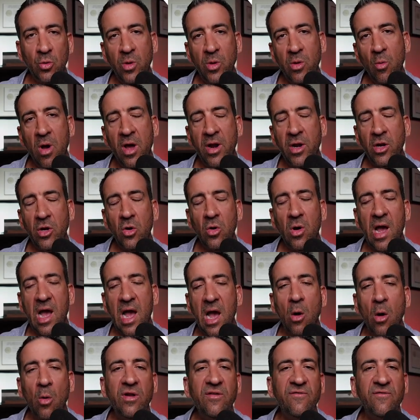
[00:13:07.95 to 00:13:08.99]
We want to know
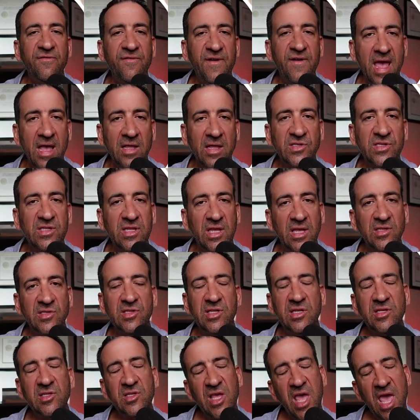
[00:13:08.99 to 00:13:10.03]
how advanced is
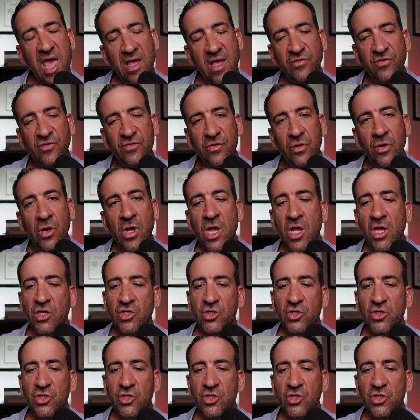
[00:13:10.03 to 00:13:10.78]
this cancer.